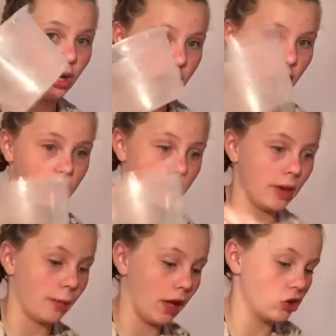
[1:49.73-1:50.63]
like a really
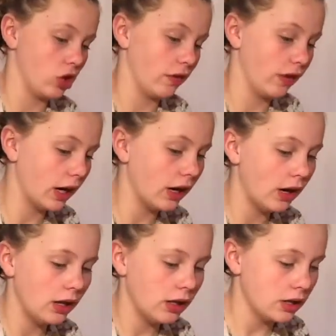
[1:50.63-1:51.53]
big batch in there.
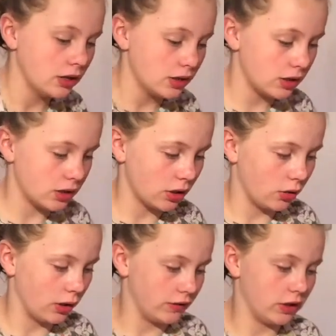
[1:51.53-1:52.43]

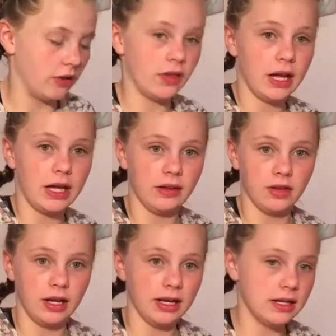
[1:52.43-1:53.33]
So I've got that
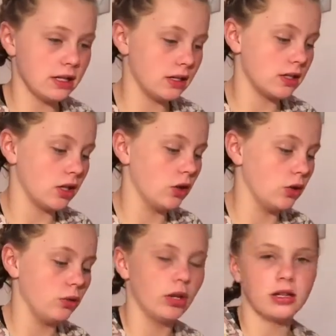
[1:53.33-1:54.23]
and the lid. So
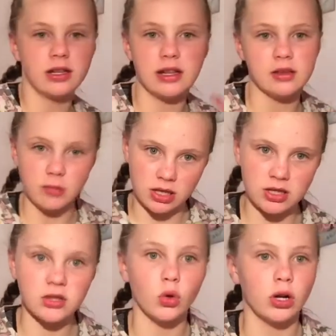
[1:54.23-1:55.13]
you'll also need something
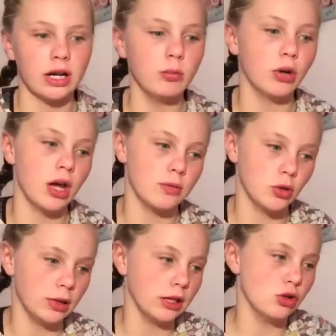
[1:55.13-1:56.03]
to store it in, but I'm
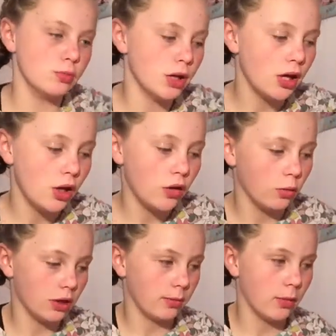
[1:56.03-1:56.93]
doubling up
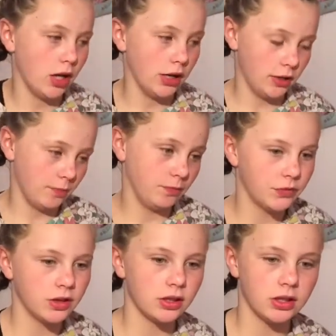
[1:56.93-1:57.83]
with my
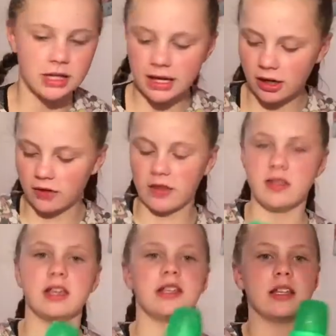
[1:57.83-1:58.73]
container. And then
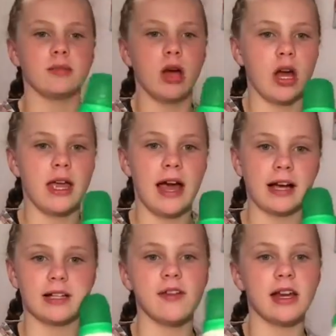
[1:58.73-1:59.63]
this is my
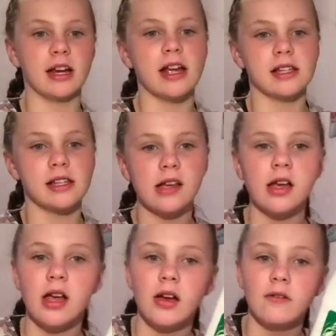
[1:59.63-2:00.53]
activator. It's
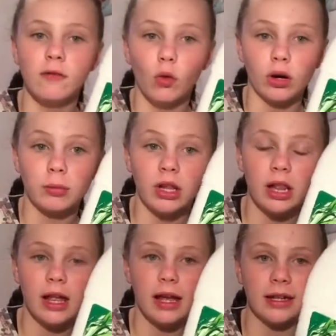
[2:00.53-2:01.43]

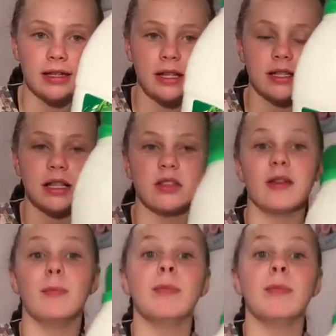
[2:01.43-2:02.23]
Formal, and it's the